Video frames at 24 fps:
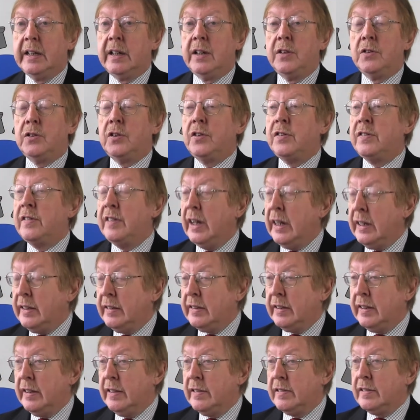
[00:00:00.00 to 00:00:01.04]

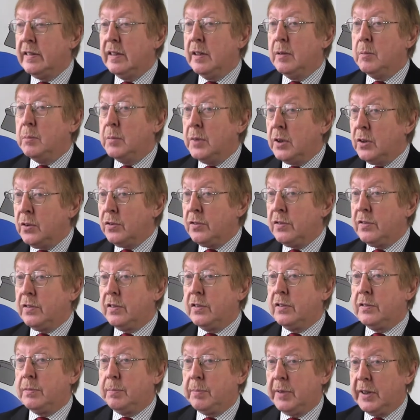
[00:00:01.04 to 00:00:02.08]
Society's
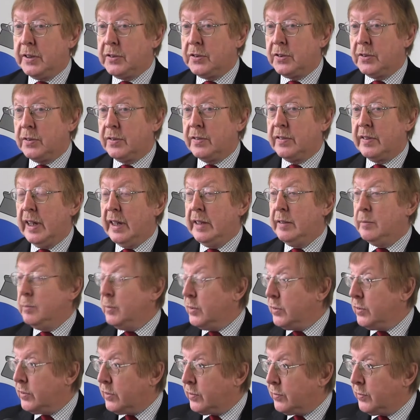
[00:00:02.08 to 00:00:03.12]
most precious and
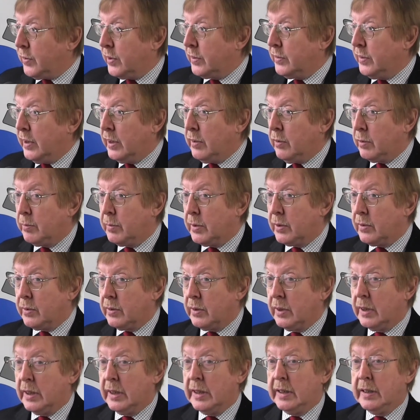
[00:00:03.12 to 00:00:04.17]
most vulnerable
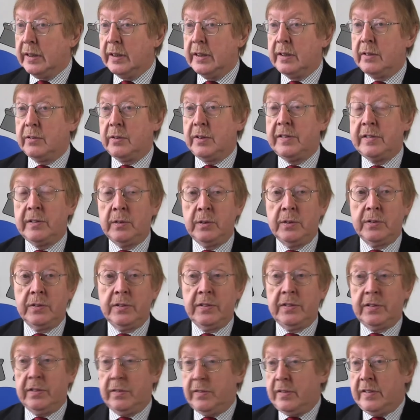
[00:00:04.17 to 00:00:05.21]

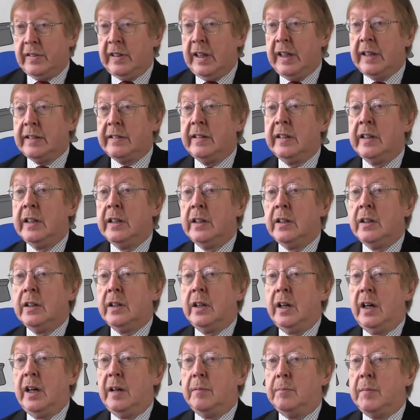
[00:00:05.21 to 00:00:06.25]
resource set
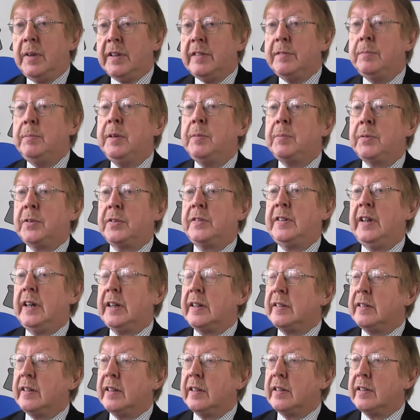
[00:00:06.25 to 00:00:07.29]
must be
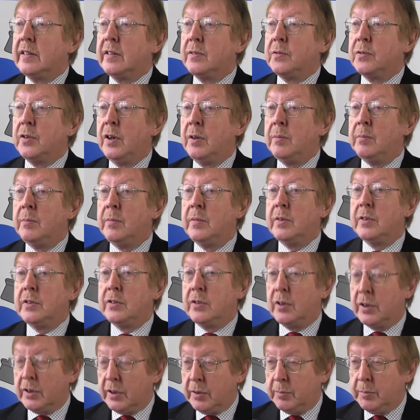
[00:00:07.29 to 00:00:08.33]
protected from
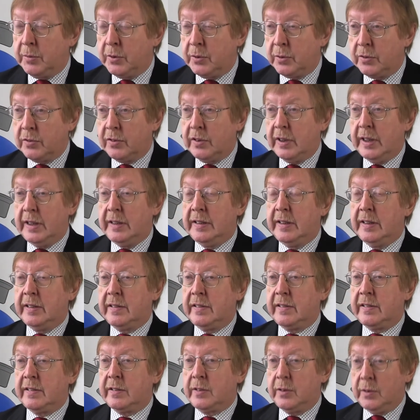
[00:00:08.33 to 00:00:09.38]
drug abuse and
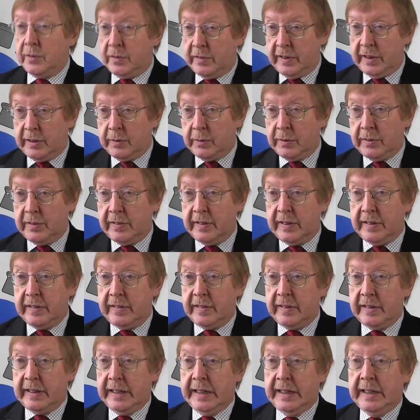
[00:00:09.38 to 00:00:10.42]
its
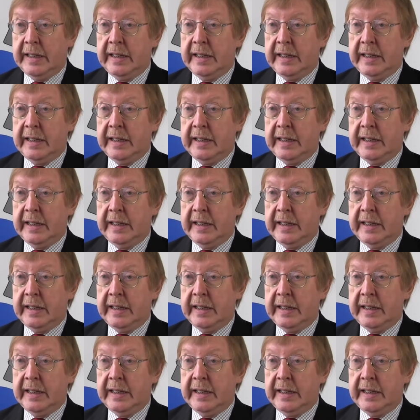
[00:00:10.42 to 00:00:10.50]
consequences.